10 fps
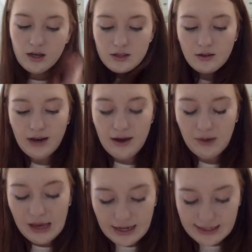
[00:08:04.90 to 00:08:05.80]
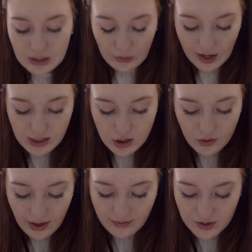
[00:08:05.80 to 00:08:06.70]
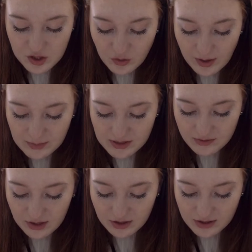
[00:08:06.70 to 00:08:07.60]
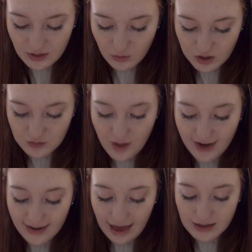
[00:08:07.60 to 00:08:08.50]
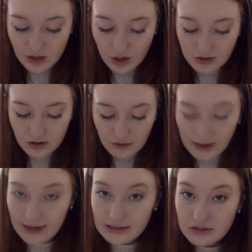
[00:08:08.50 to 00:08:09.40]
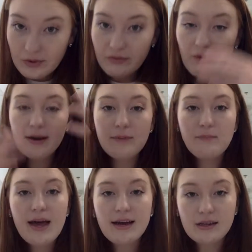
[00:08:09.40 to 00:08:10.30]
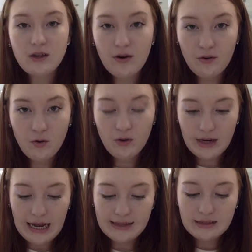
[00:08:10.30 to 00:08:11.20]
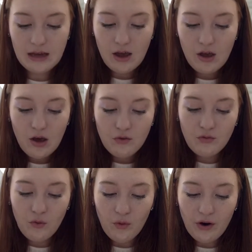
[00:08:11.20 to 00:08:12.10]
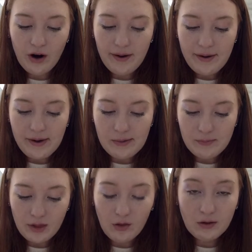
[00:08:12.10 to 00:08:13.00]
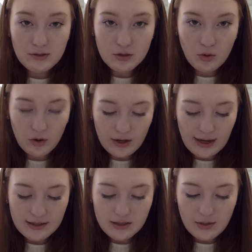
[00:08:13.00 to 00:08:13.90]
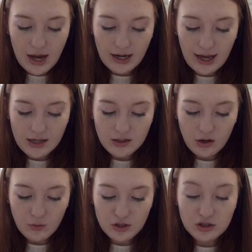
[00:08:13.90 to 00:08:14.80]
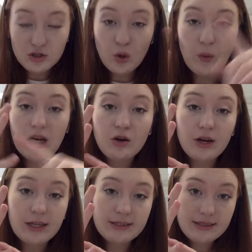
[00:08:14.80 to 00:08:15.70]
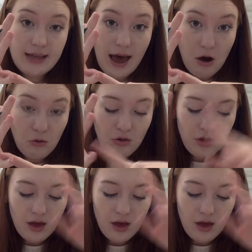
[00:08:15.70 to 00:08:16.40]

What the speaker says: So now we need to underline the two hemispheres in which Madagascar is located. So we've already picked our coordinates for the closest coordinates to Madagascar, which is 20 degrees south